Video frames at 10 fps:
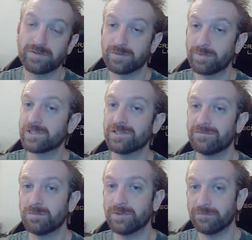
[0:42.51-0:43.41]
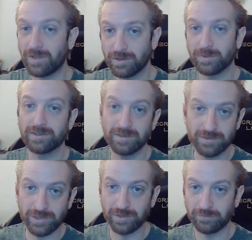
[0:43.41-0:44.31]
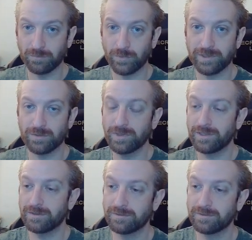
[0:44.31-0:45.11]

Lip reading: especially if you've been following this channel from week to week.